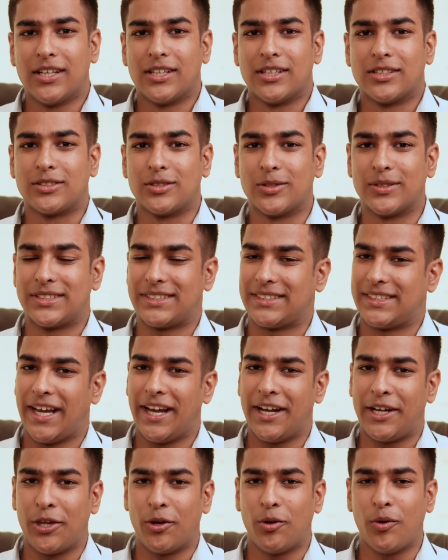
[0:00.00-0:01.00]
So
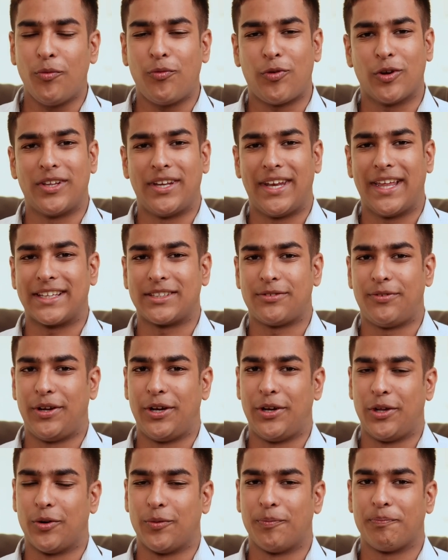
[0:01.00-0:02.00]
stay tuned for the next
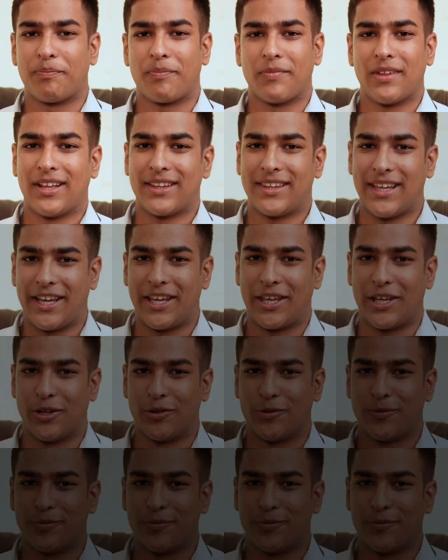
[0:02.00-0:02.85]
video. Thank you.